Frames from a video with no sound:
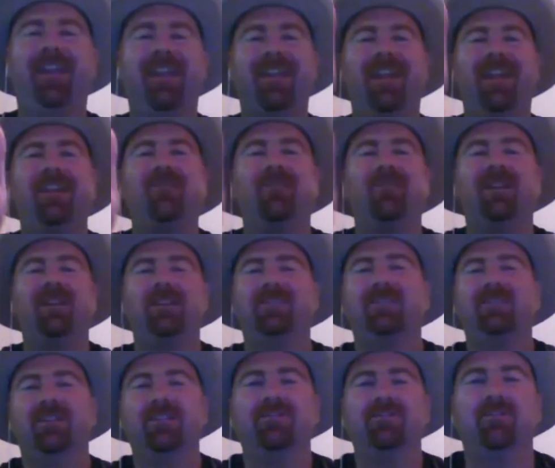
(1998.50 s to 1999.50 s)
anyone
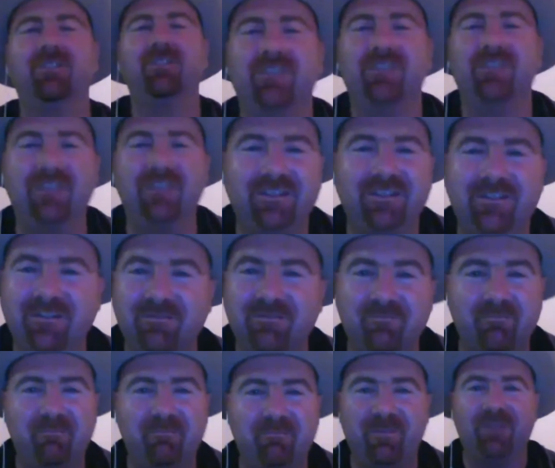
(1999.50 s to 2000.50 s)
that's watching this,
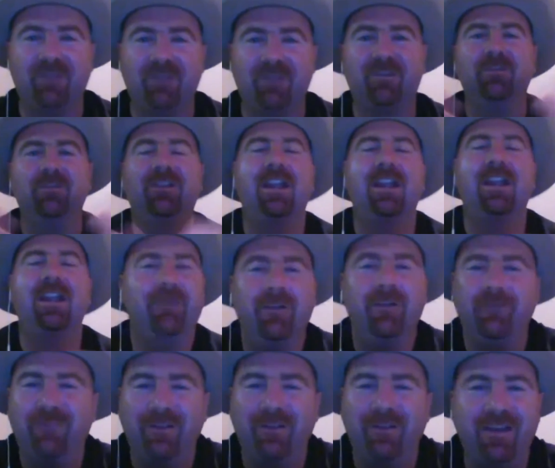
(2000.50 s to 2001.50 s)
be on the lookout for
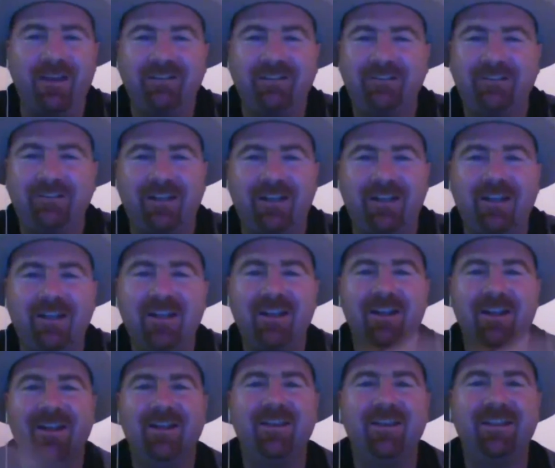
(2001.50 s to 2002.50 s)
the next
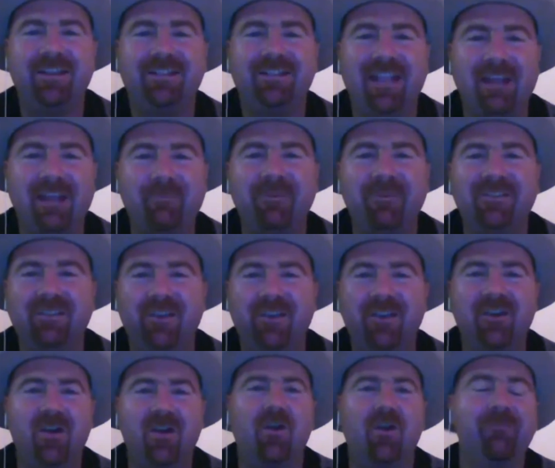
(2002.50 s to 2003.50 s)
episode
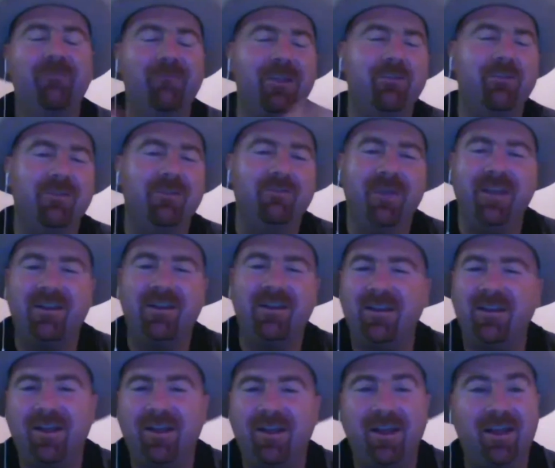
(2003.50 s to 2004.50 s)
of Beer with
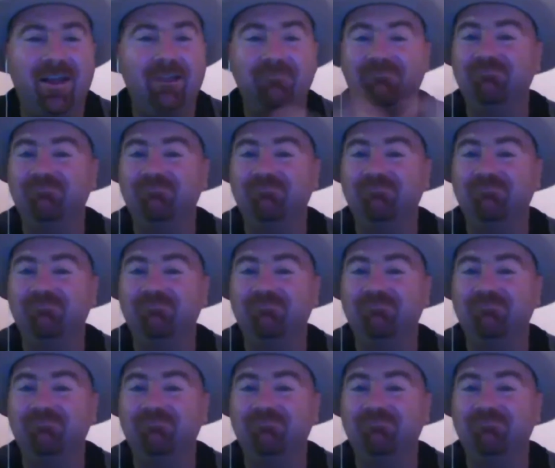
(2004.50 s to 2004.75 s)
Bender.